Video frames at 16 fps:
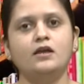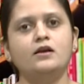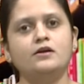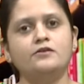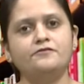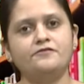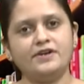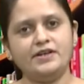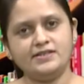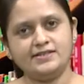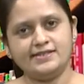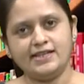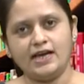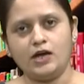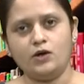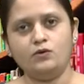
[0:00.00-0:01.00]
Friends,
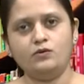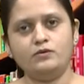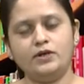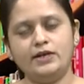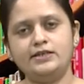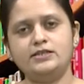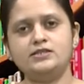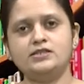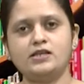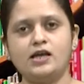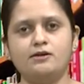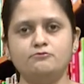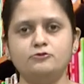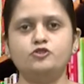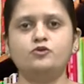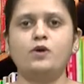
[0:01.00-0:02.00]
now let us
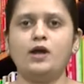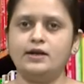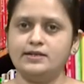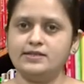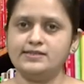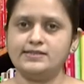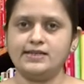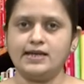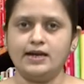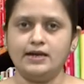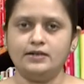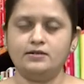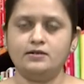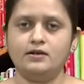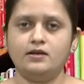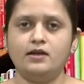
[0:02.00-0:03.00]
come to understand
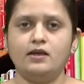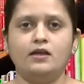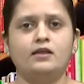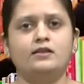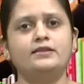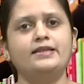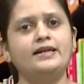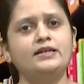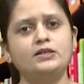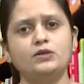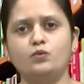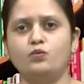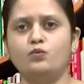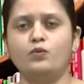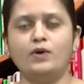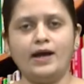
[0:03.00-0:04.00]
that
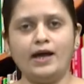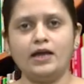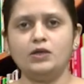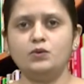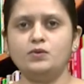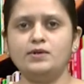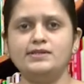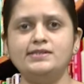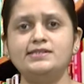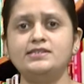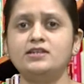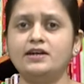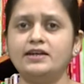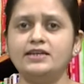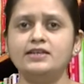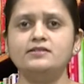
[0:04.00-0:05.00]
why one
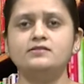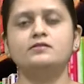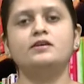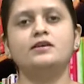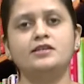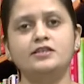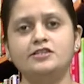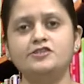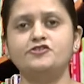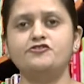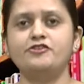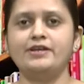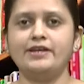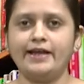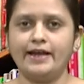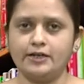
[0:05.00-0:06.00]
studies
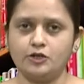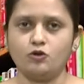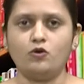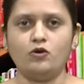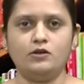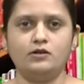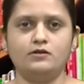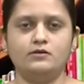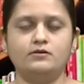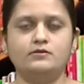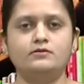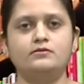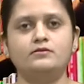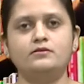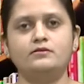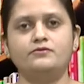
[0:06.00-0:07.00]
history at all,
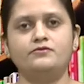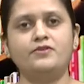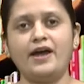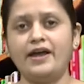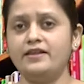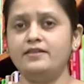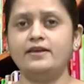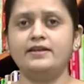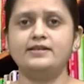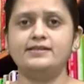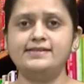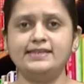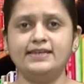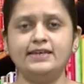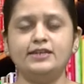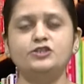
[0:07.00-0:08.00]
why there is
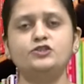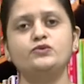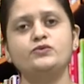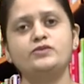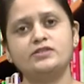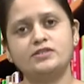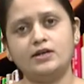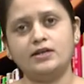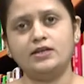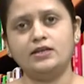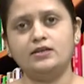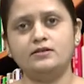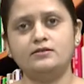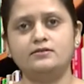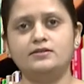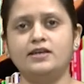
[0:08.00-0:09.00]
need to study
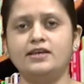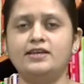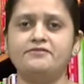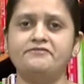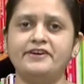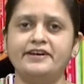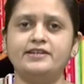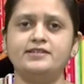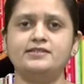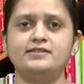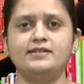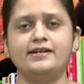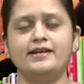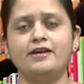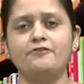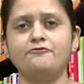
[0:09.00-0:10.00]
the events
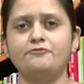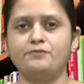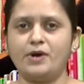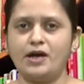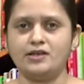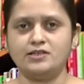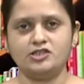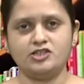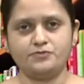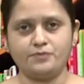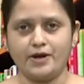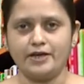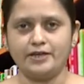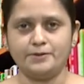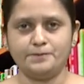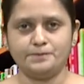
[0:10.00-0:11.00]
that have passed by.